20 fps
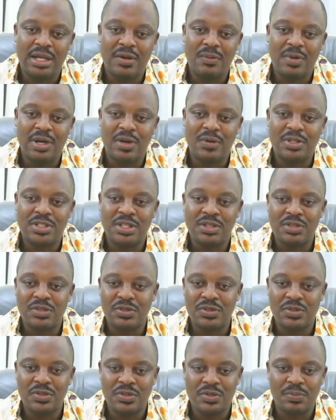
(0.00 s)
When I was
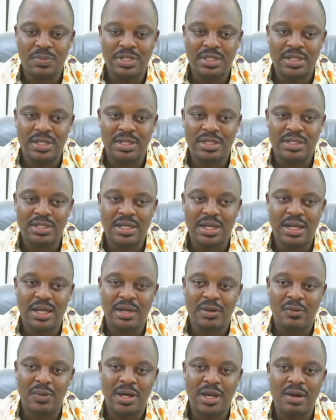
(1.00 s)
introduced to Patience,
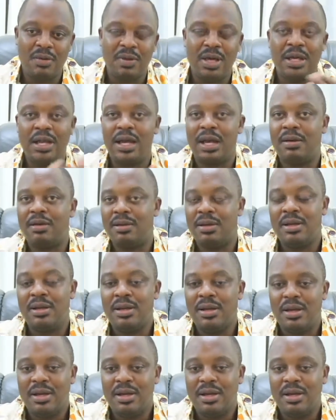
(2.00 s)
when I read her